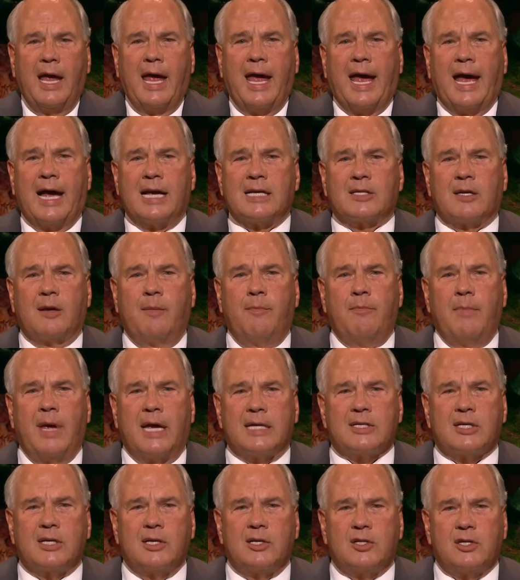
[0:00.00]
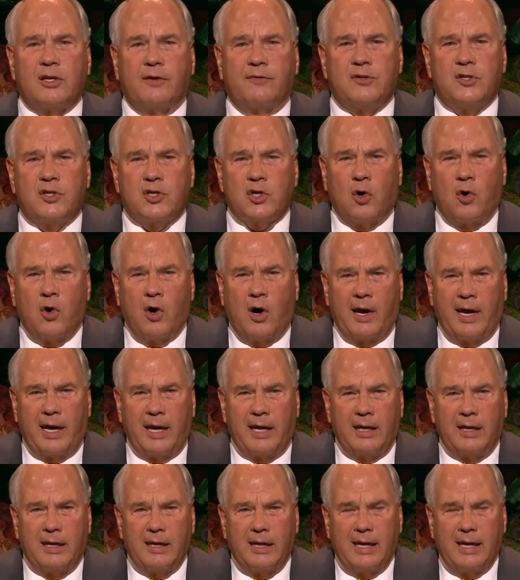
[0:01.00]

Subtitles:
as a message of joy,